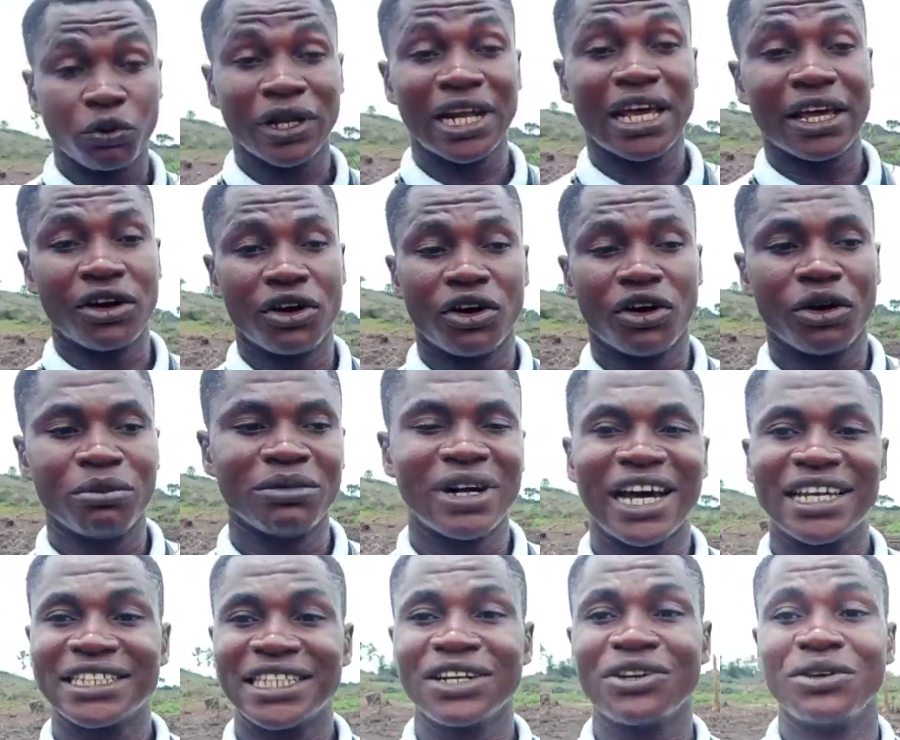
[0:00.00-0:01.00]
when I come, I
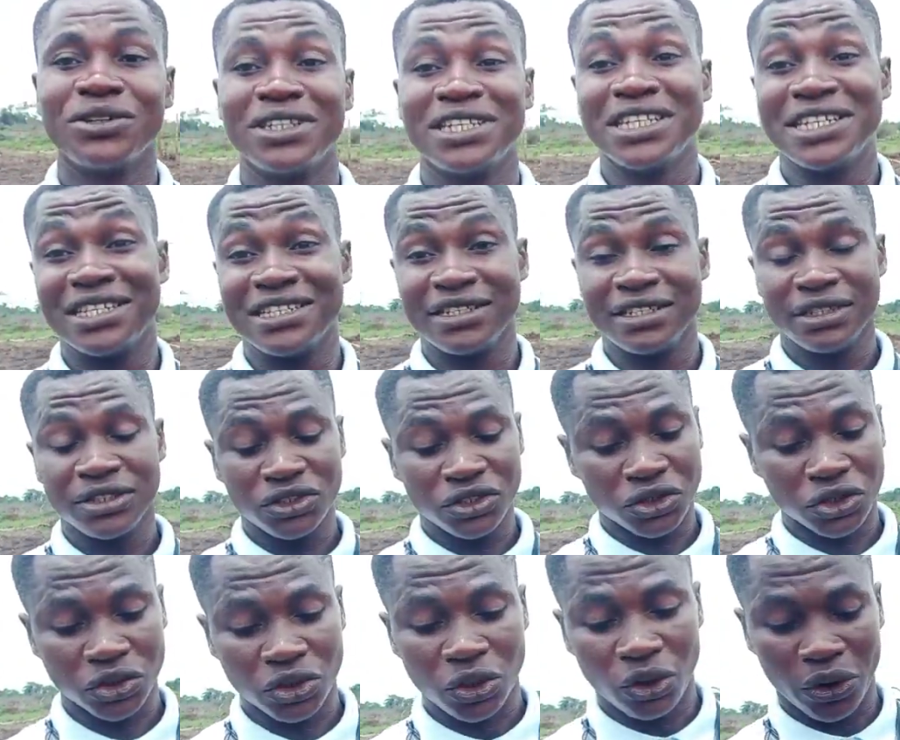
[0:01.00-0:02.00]
check on the
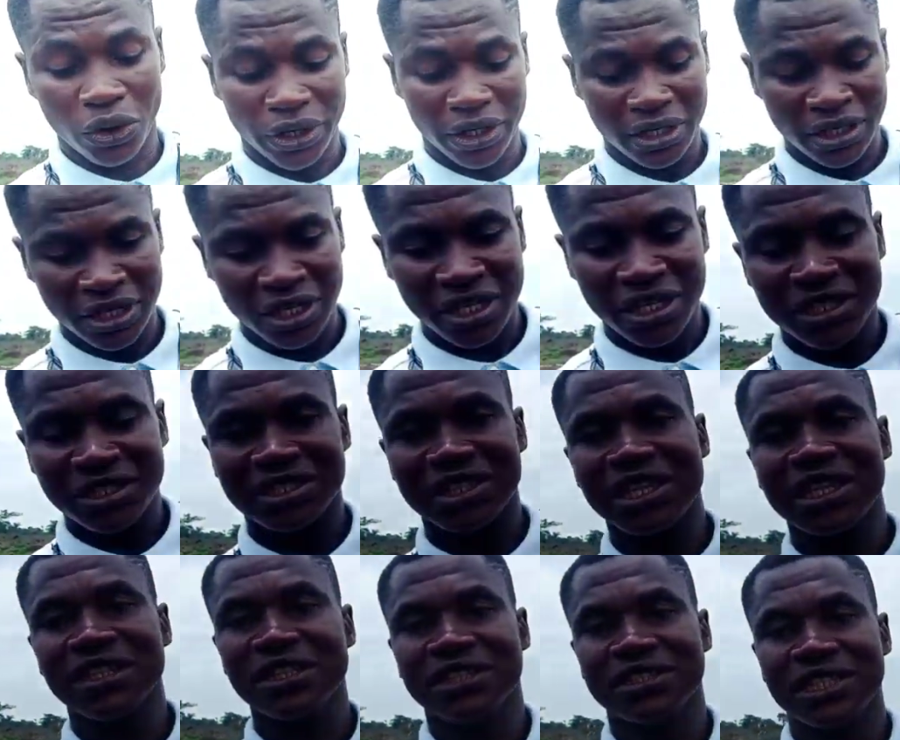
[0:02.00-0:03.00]
soil,
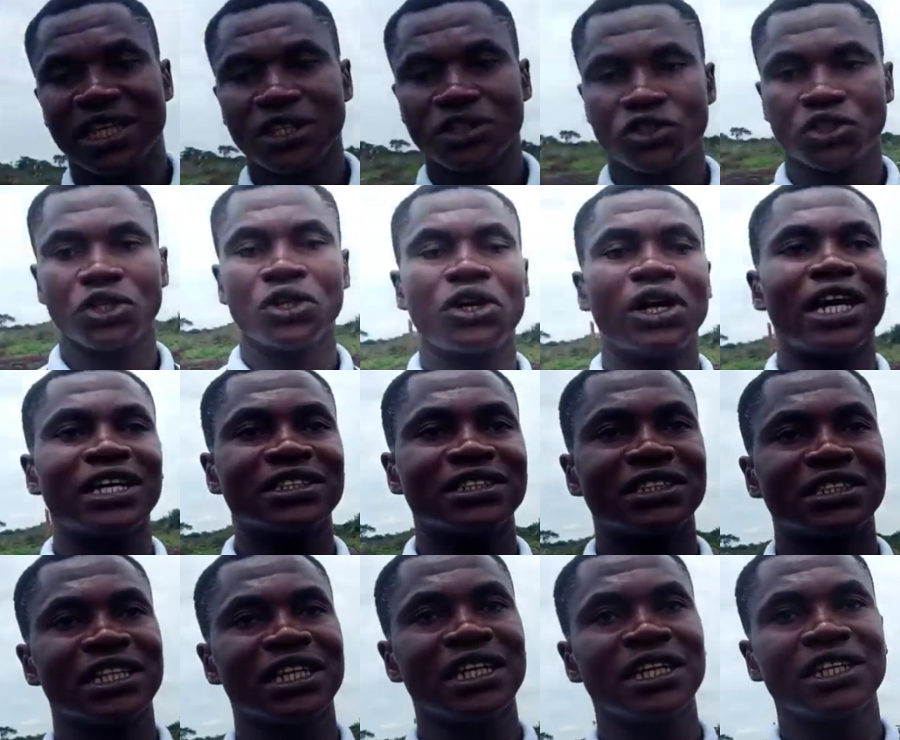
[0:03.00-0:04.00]
seeing the texture and
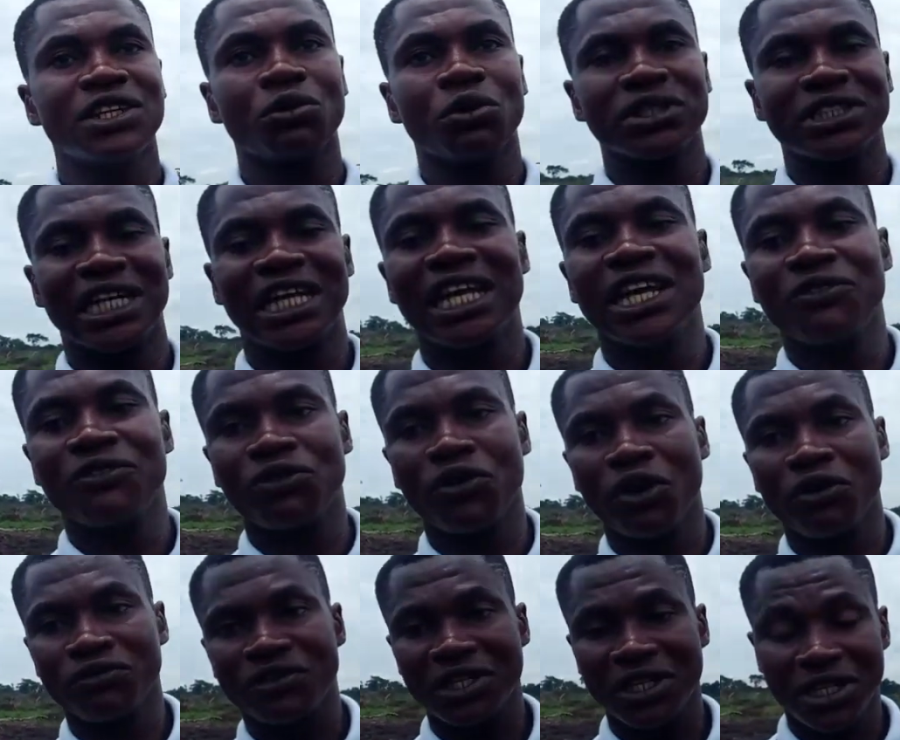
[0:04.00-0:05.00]
seeing the water level
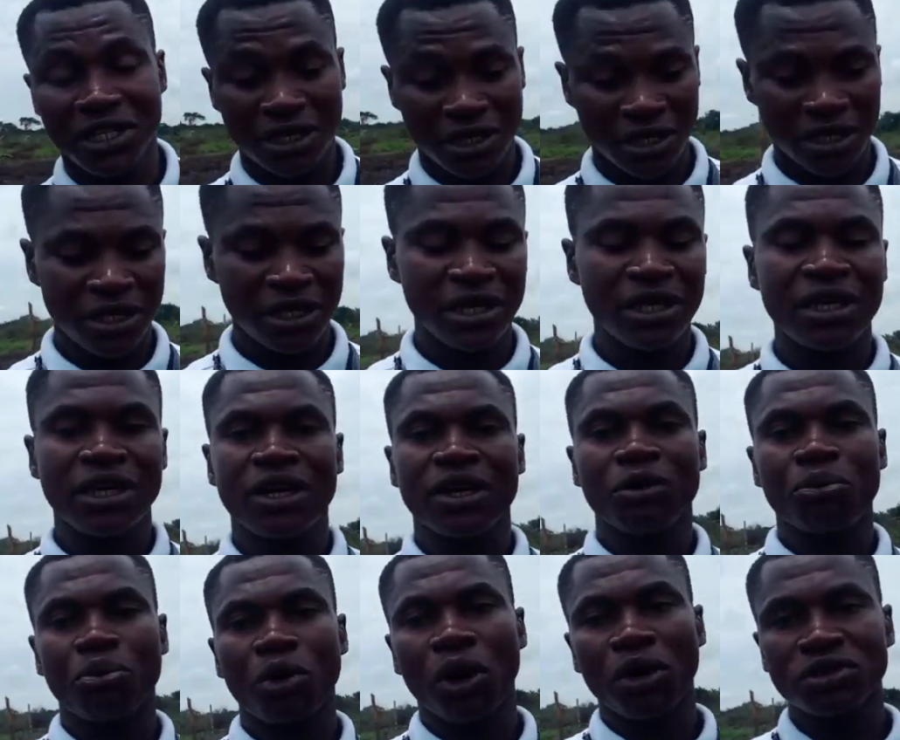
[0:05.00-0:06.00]
of the
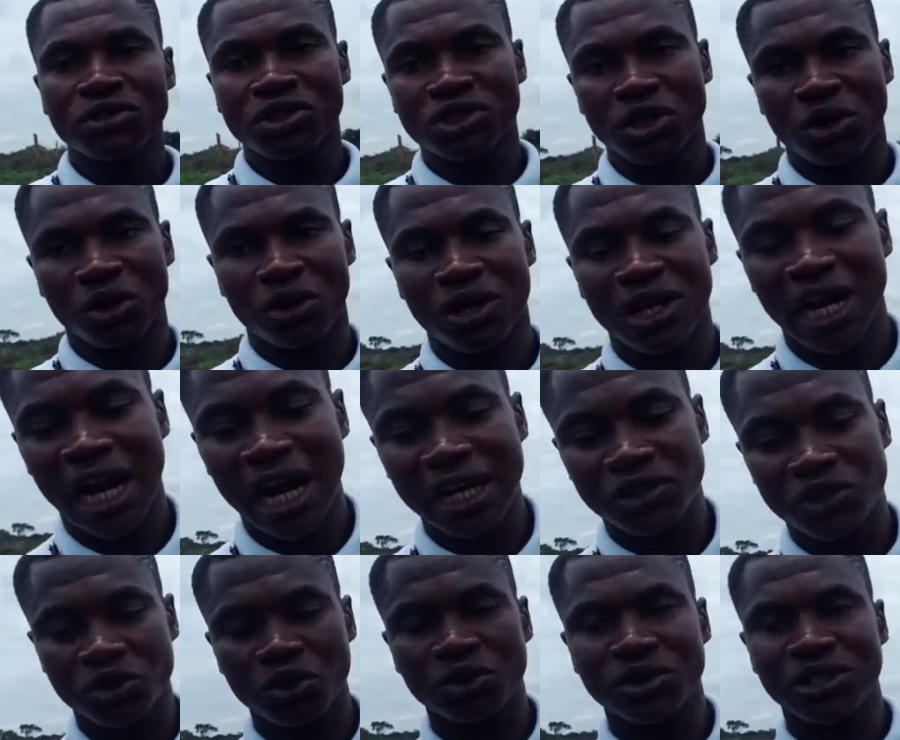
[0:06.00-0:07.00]
pond dog. I
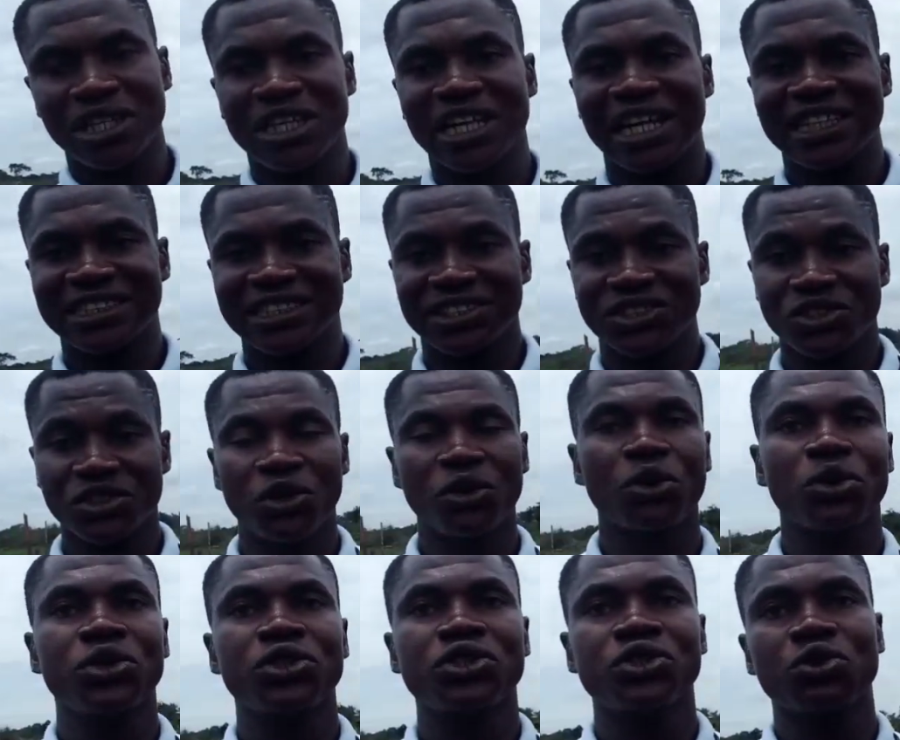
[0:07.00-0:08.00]
told them that it's not
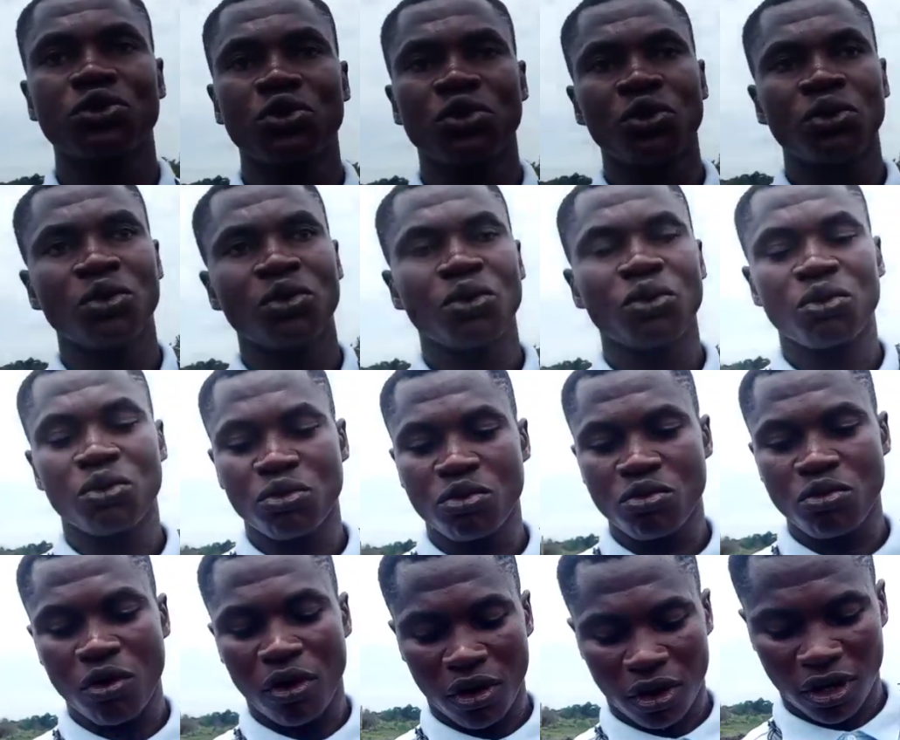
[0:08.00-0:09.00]
going to
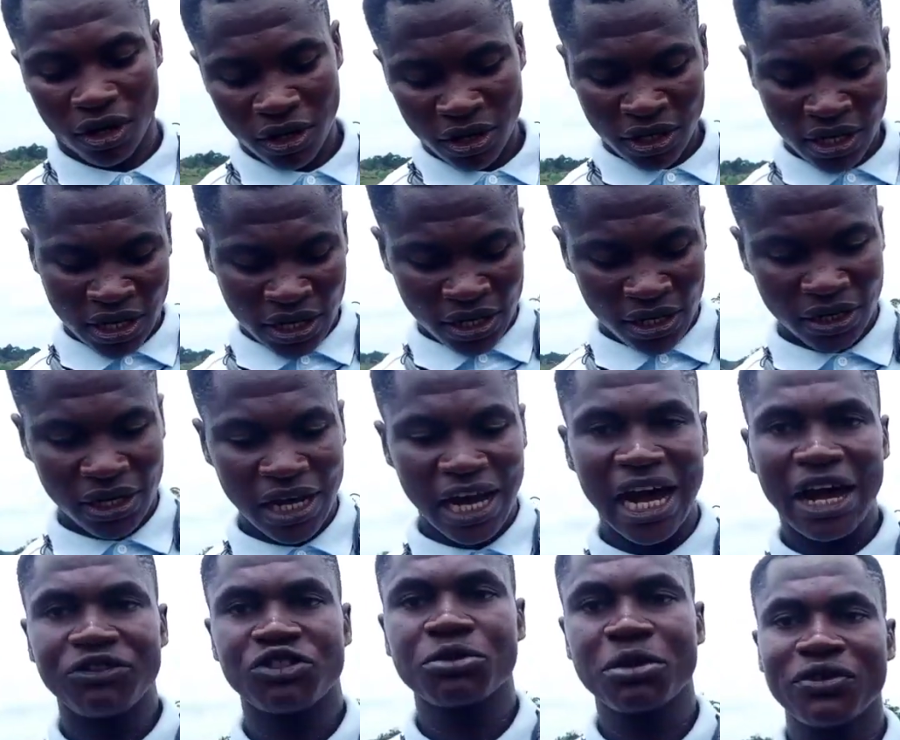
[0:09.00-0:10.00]
work. You know, I
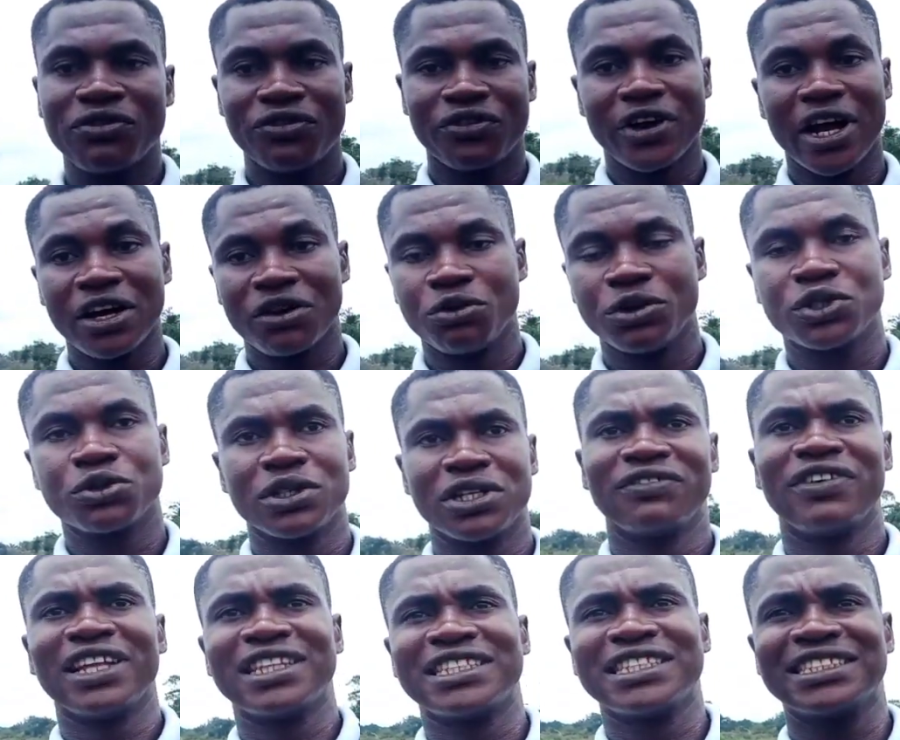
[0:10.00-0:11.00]
have to be frank with
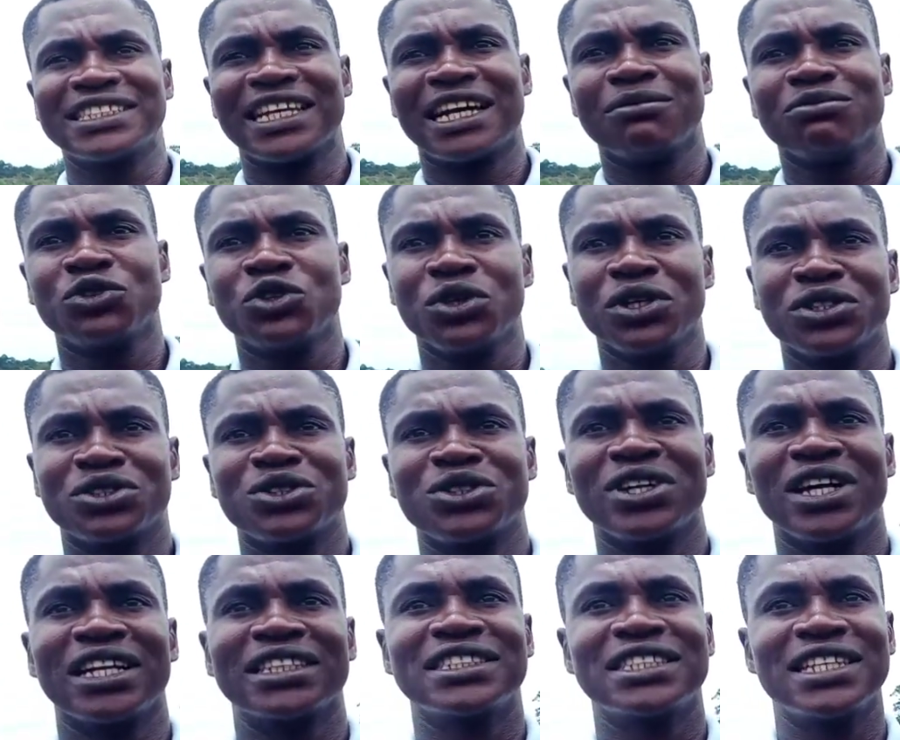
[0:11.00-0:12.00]
whatever things I'm doing so
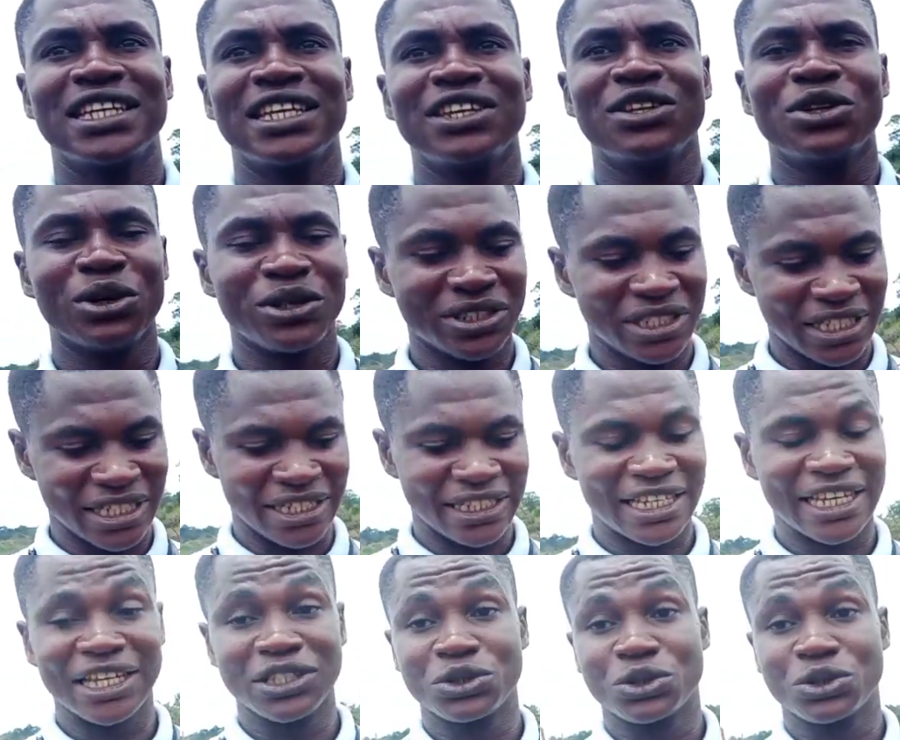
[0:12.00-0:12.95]
that it doesn't get